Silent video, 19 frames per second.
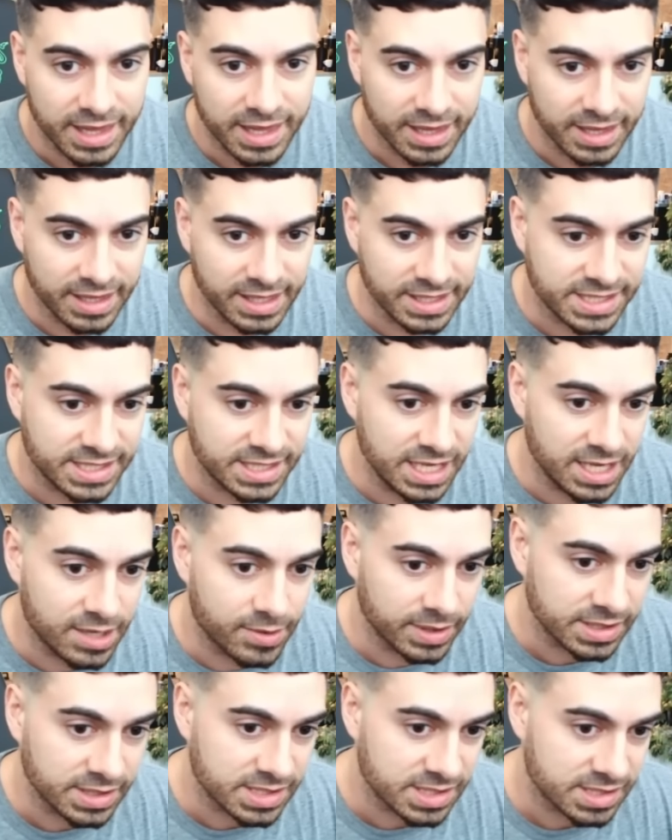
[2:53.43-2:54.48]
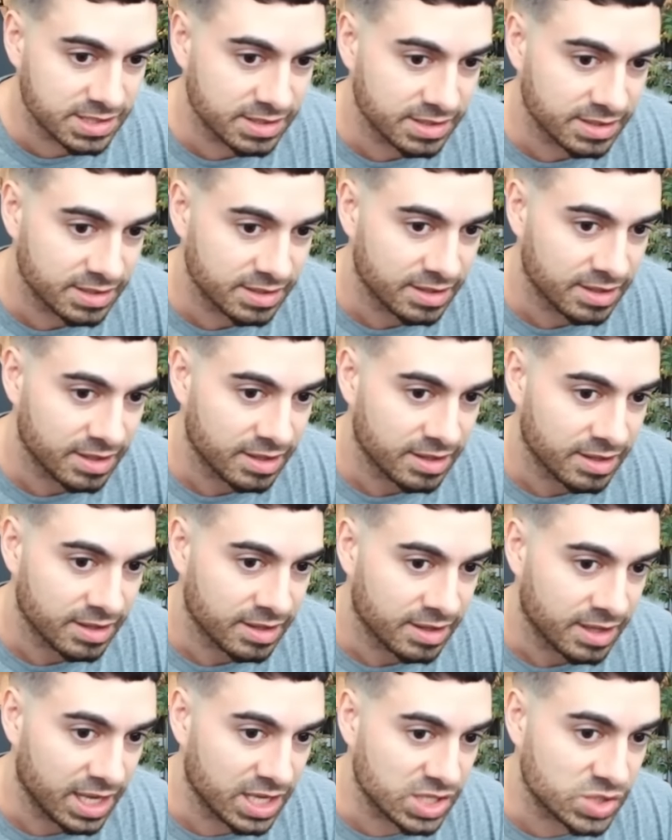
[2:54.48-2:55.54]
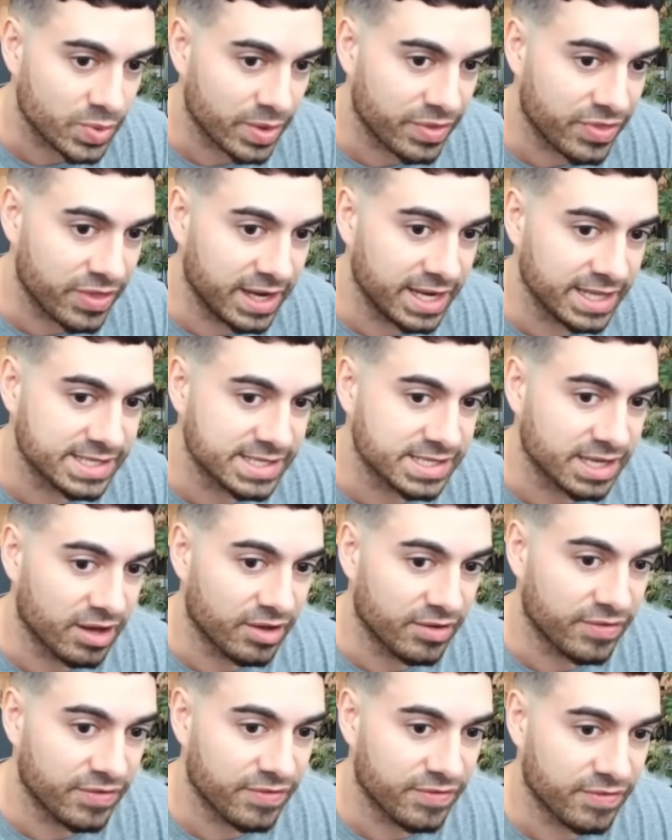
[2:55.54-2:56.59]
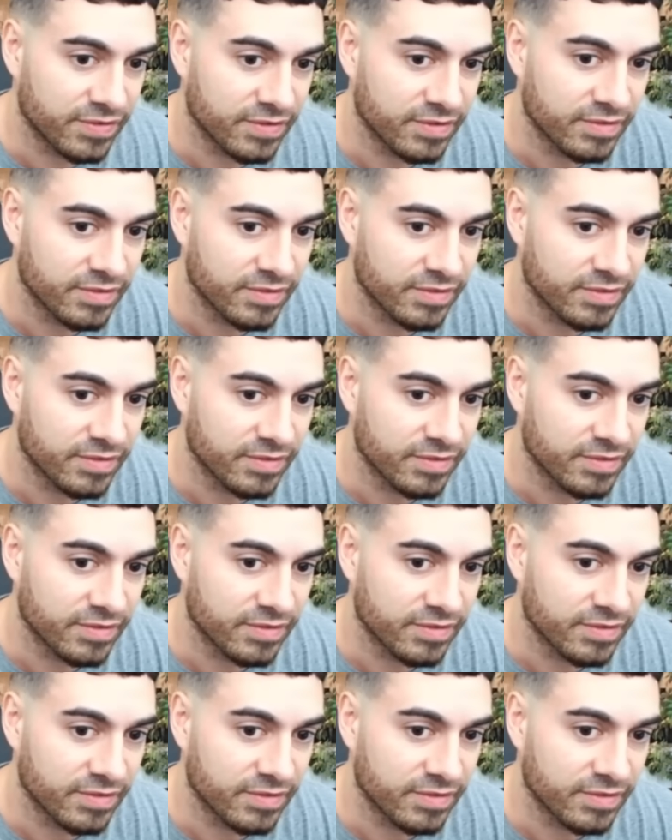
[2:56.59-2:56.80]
this sequence is within itself